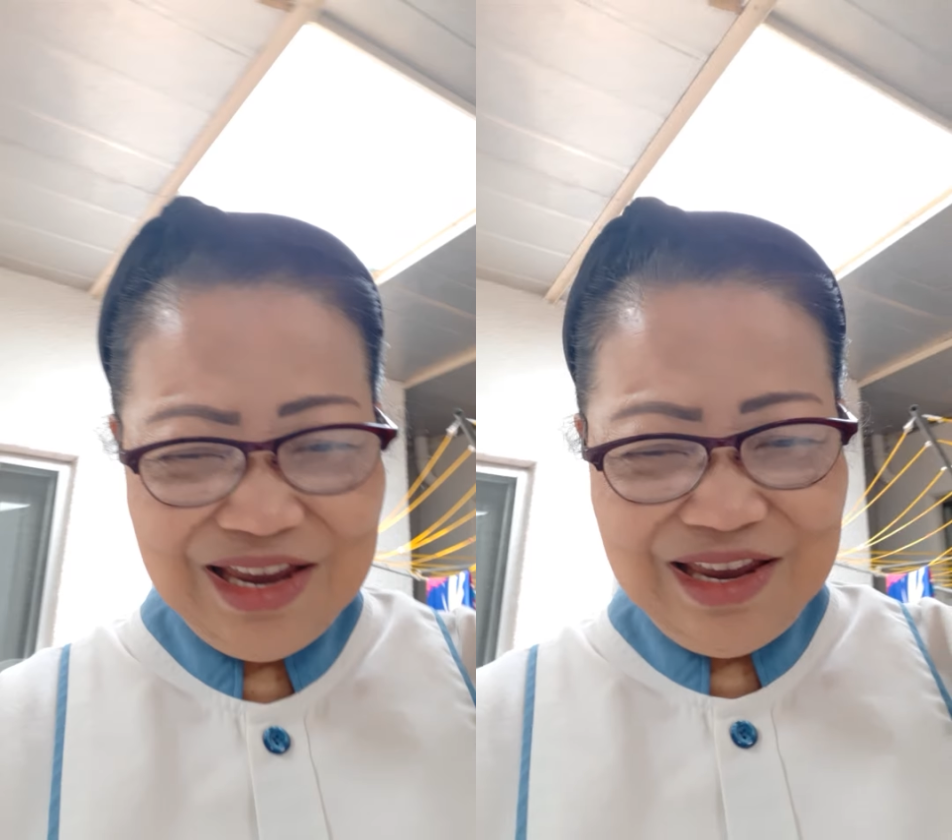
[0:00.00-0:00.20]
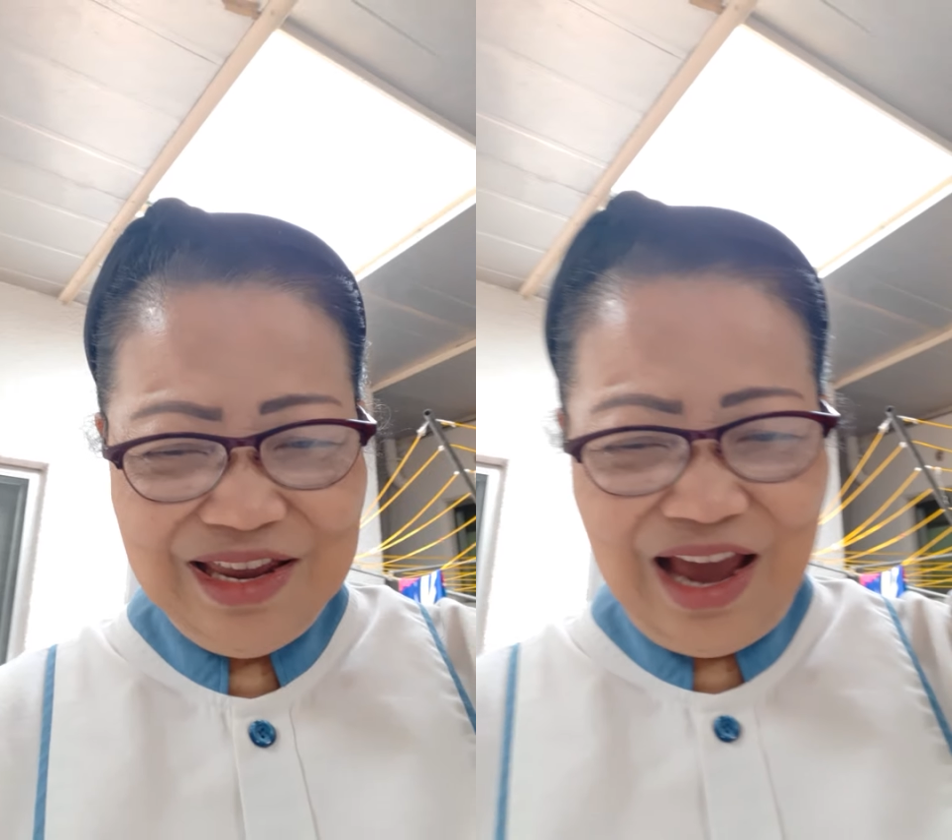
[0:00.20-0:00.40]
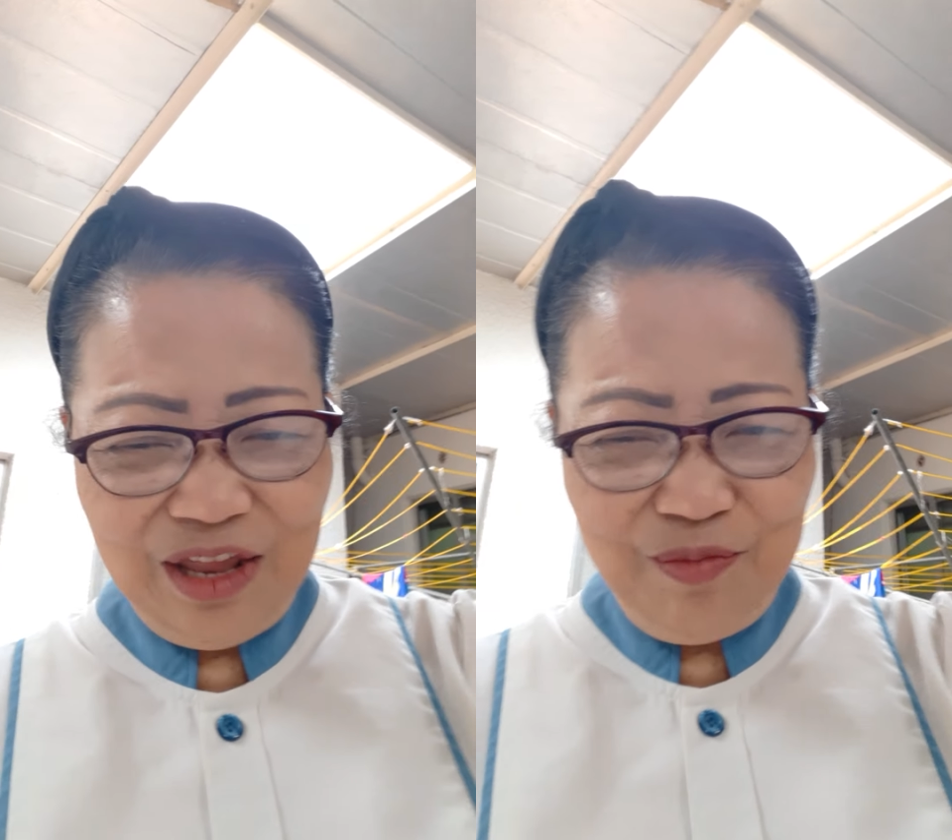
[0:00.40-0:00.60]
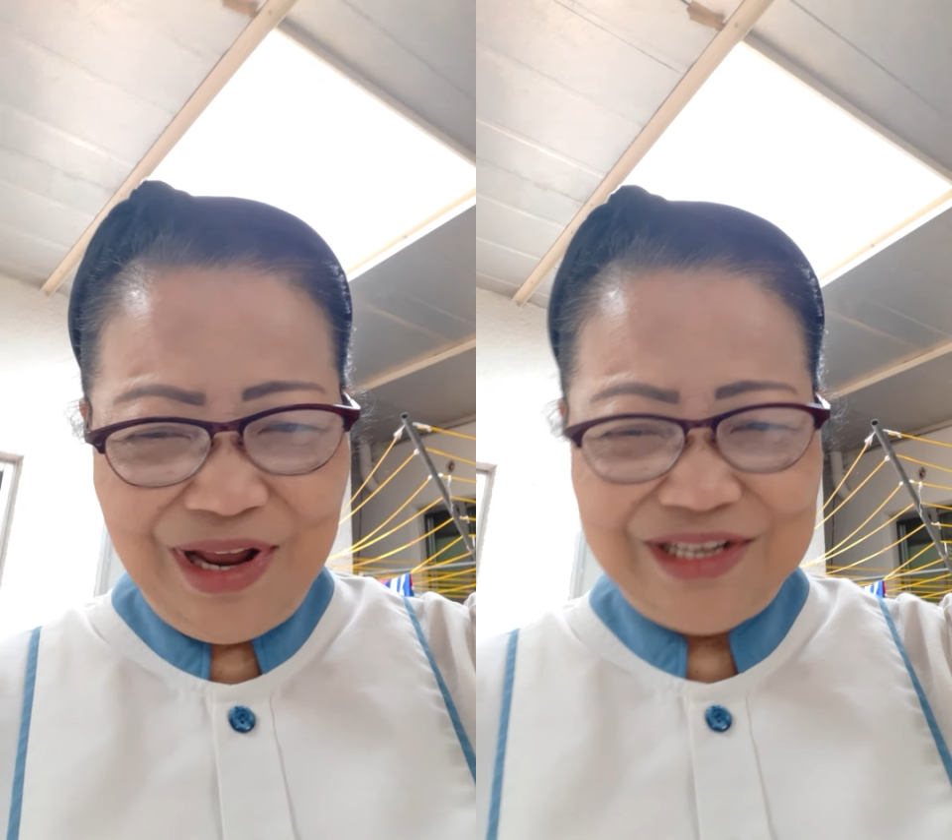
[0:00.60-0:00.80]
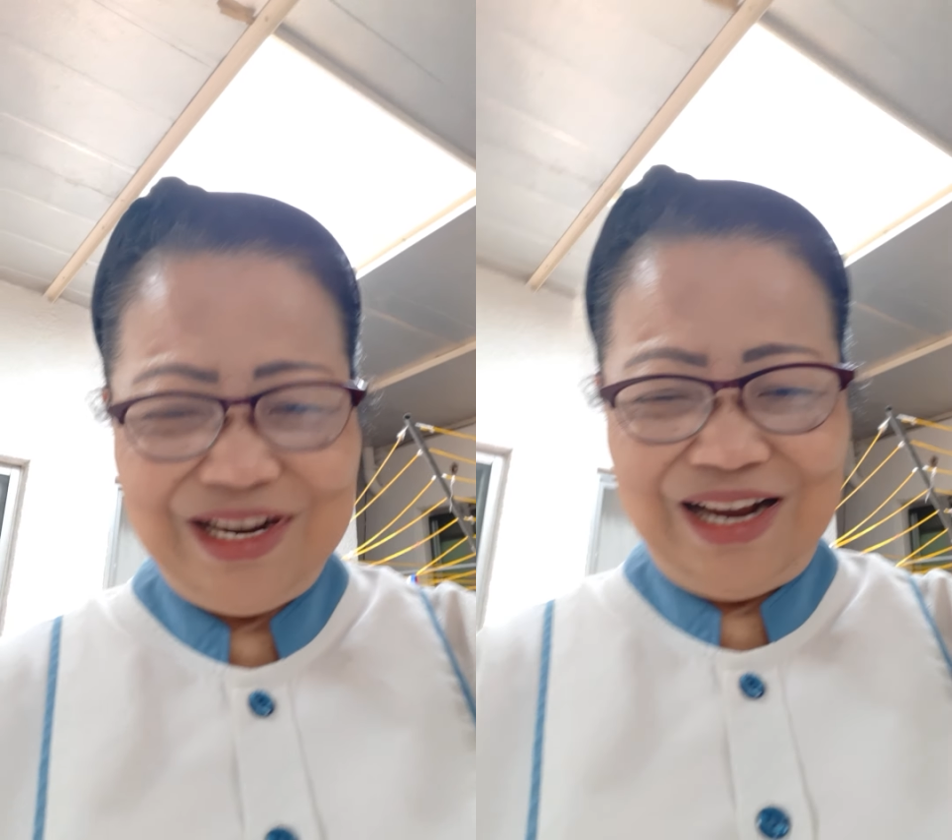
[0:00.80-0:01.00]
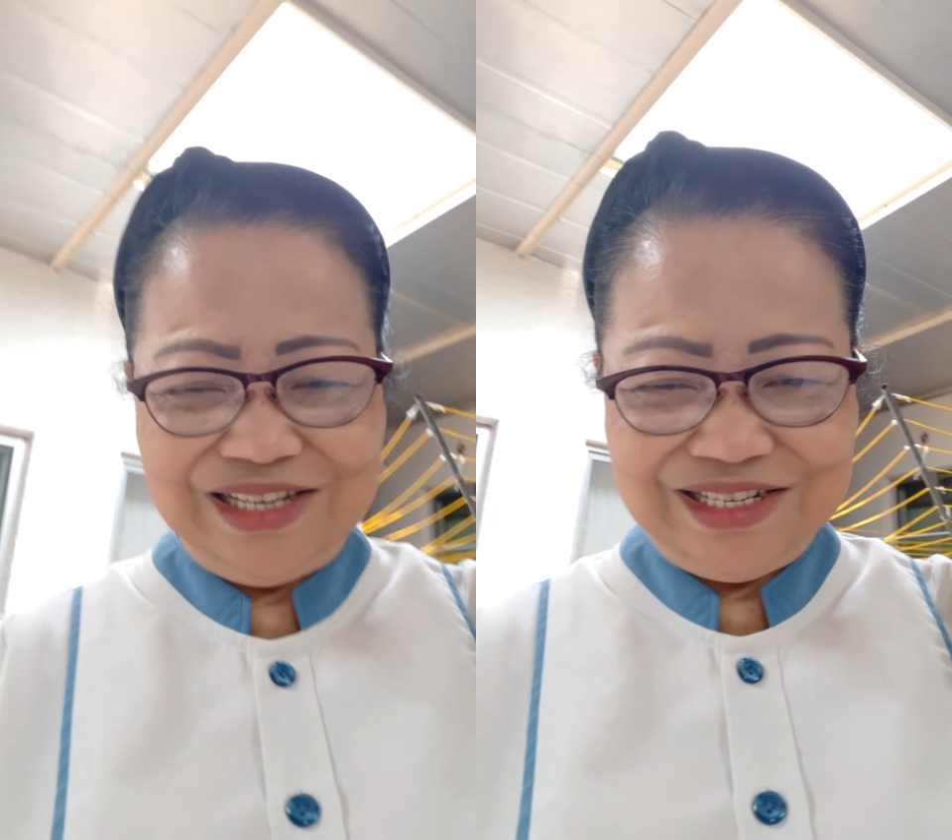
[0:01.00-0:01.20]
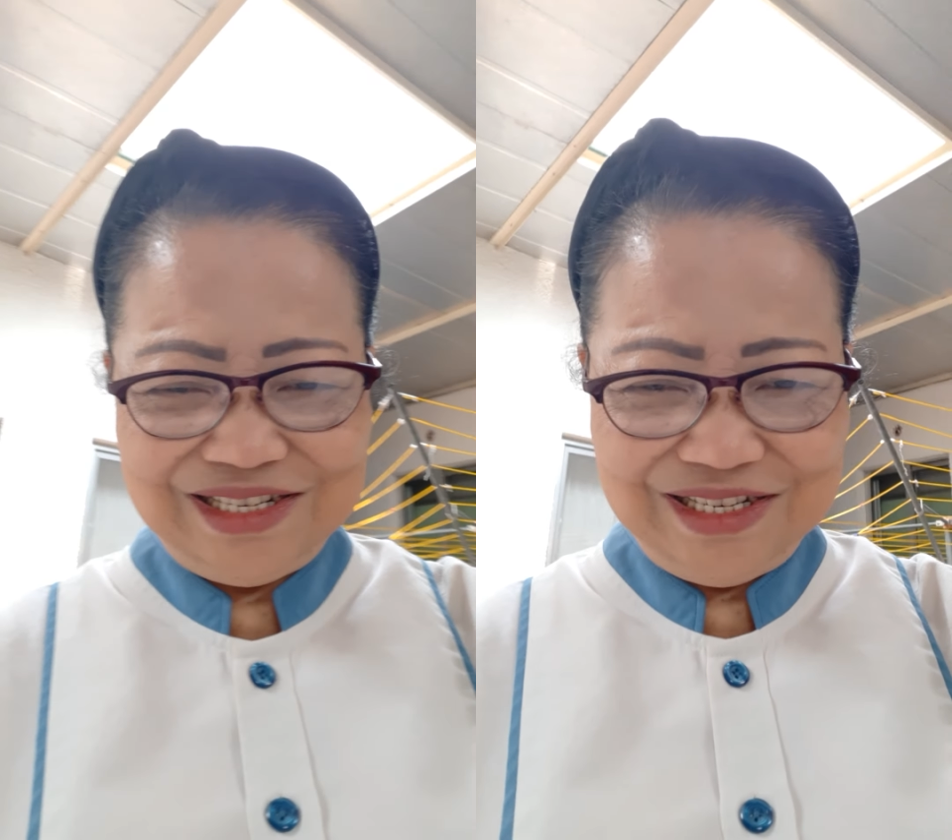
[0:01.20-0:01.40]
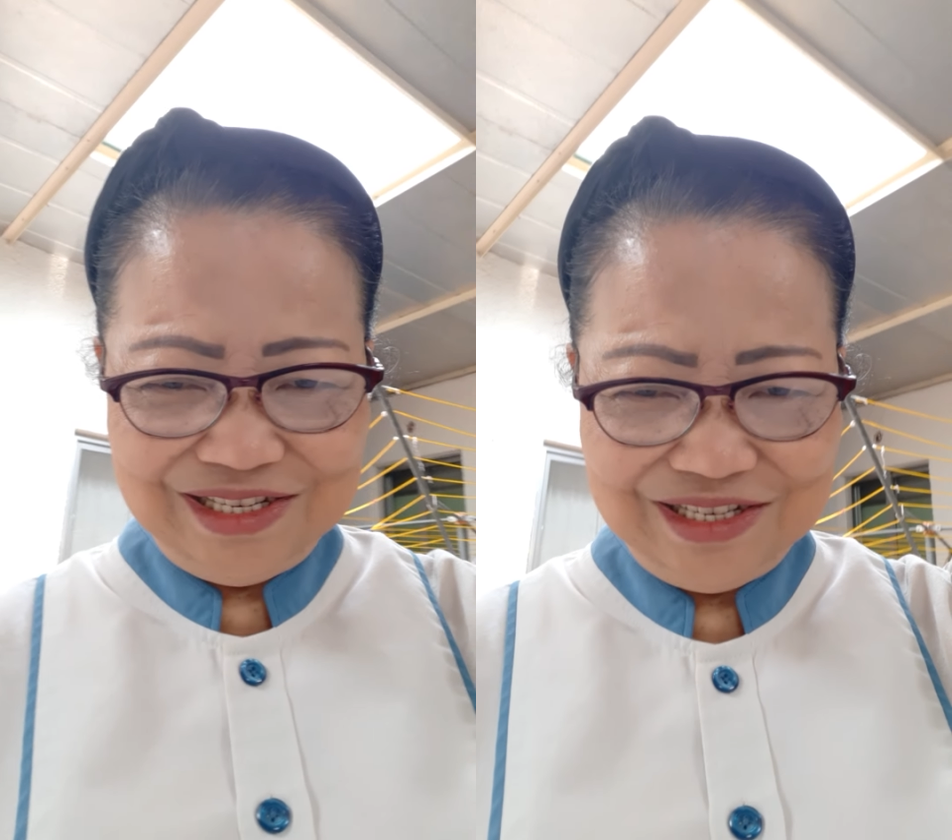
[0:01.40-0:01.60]
God bless us
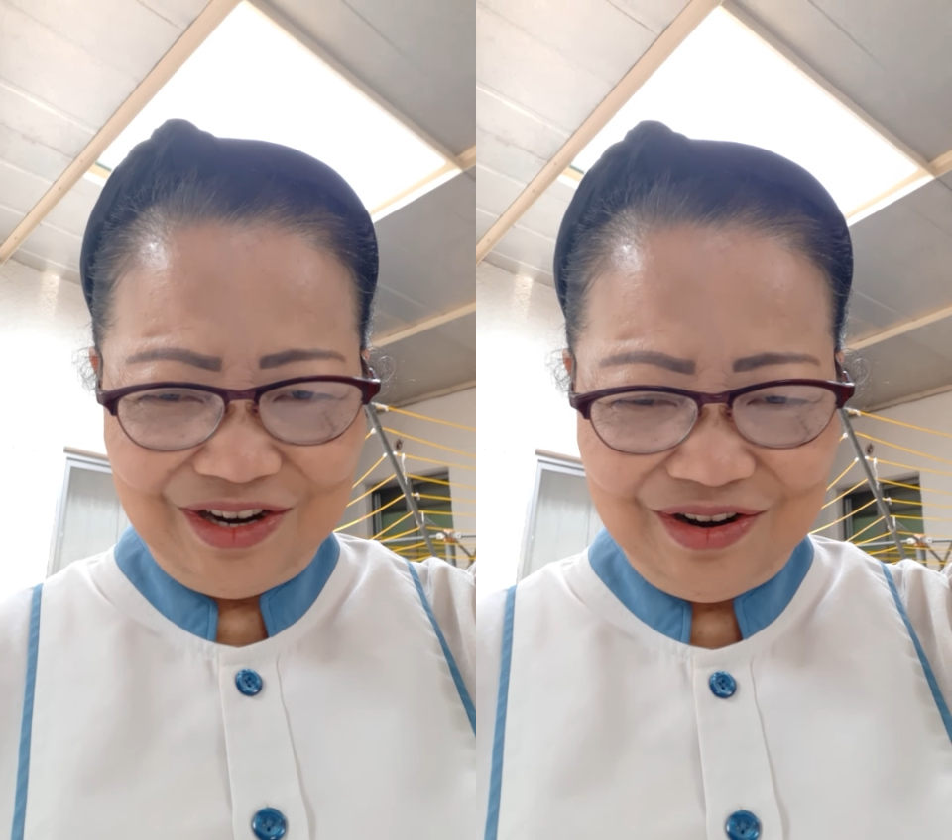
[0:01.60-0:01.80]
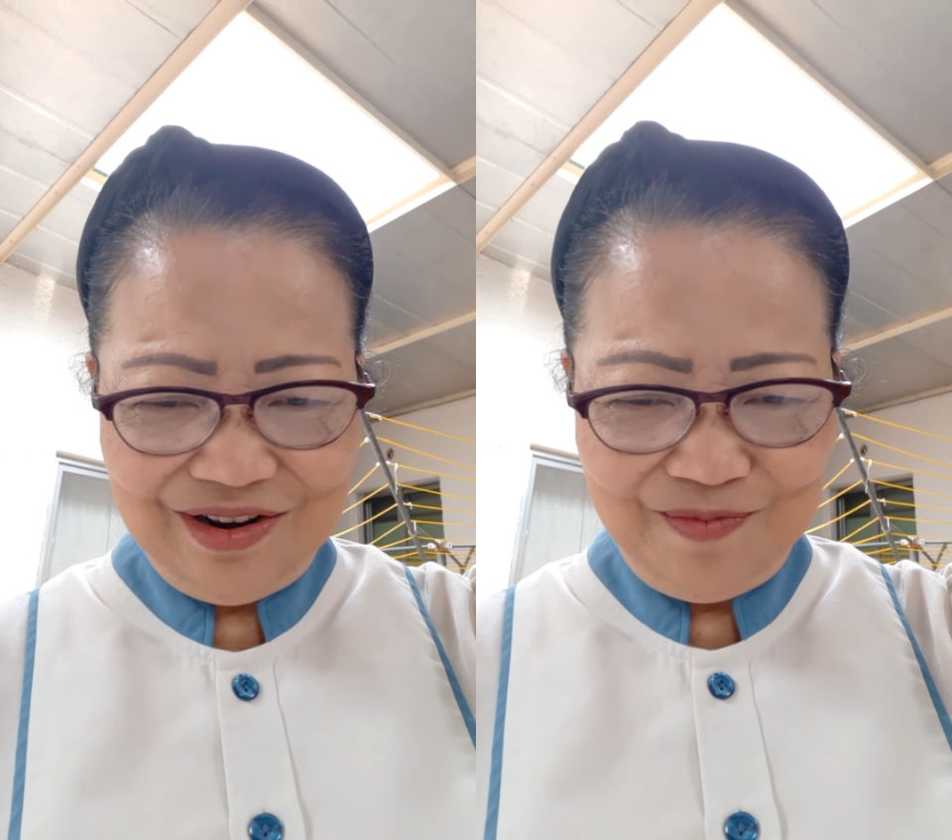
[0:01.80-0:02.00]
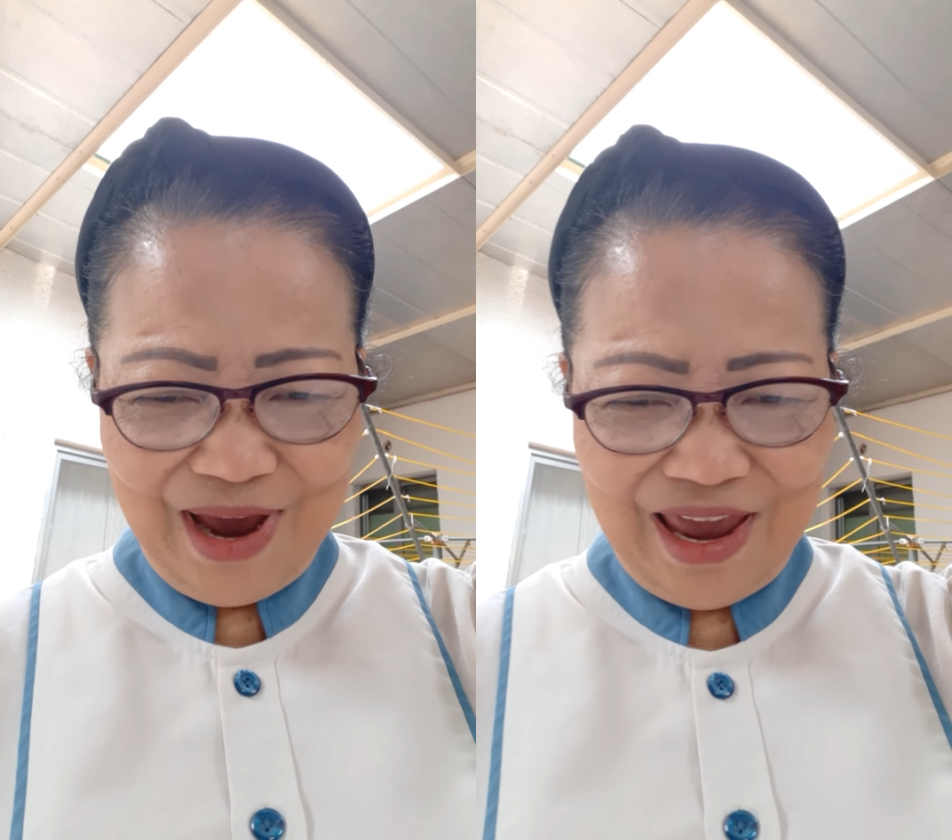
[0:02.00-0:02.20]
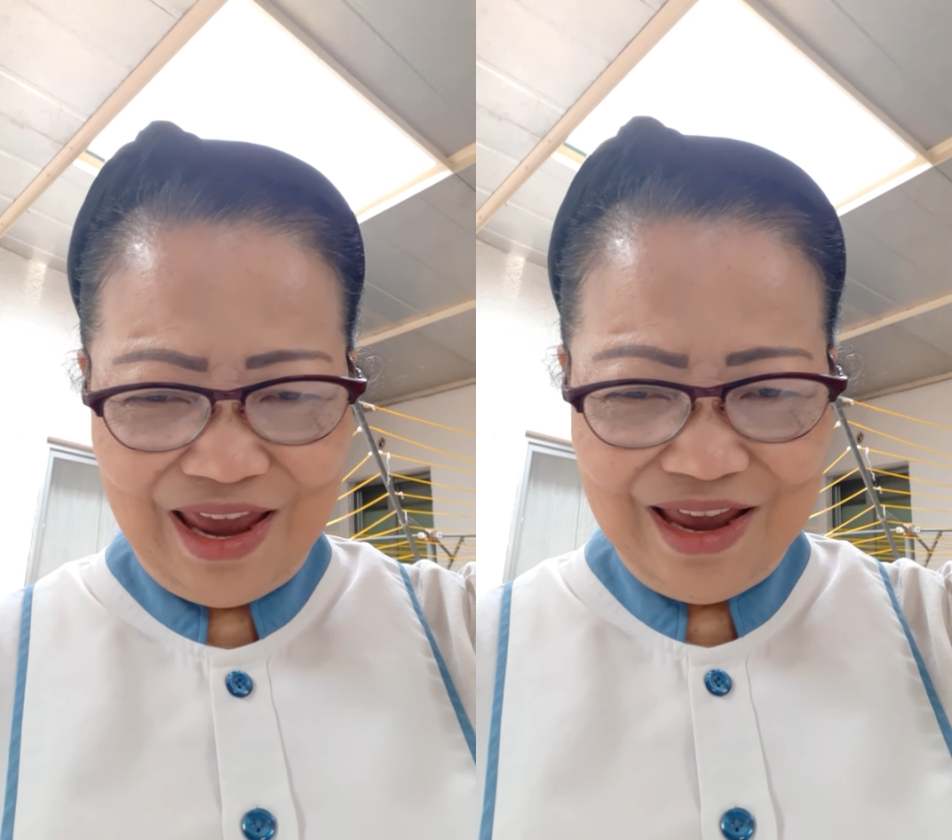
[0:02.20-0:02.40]
all. Bye.